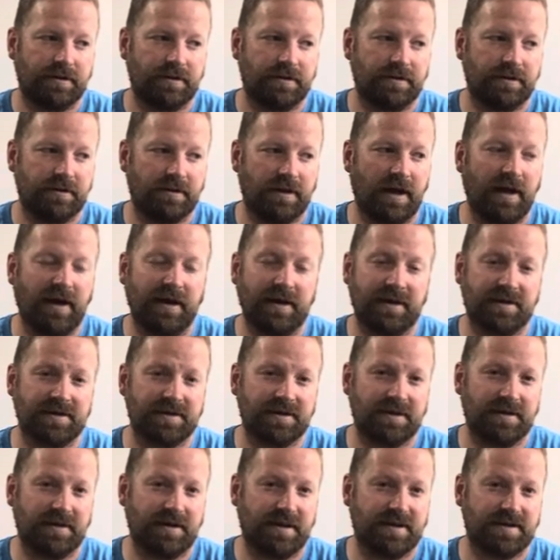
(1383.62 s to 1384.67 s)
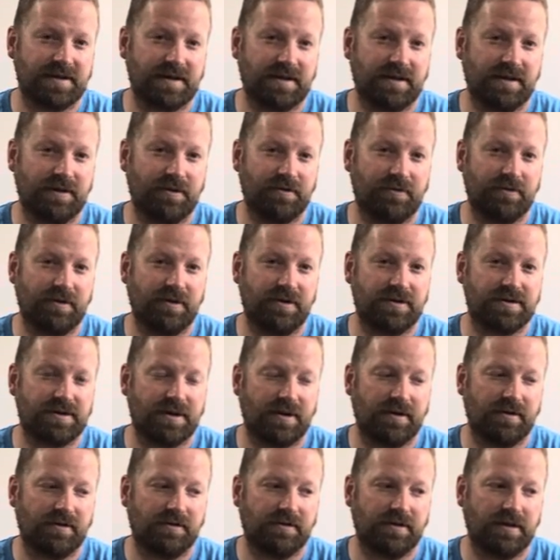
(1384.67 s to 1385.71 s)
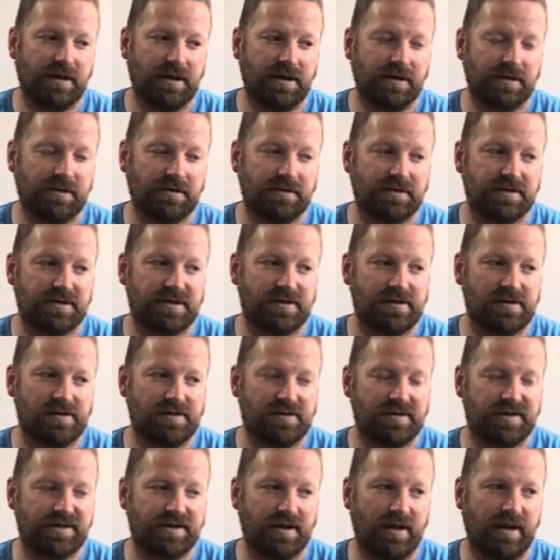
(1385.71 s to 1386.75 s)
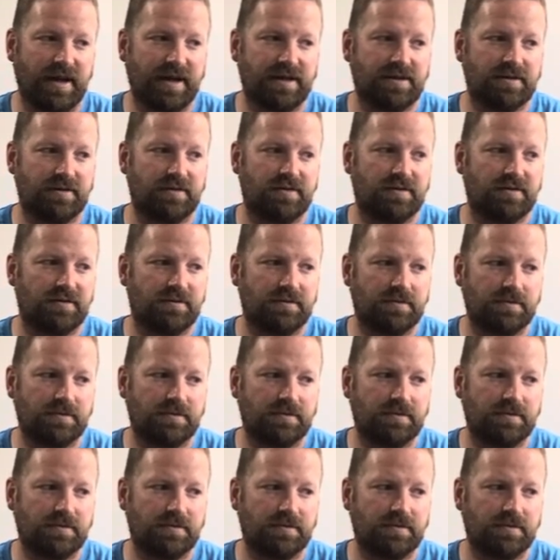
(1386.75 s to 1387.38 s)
Now I guess I need to really start getting selective.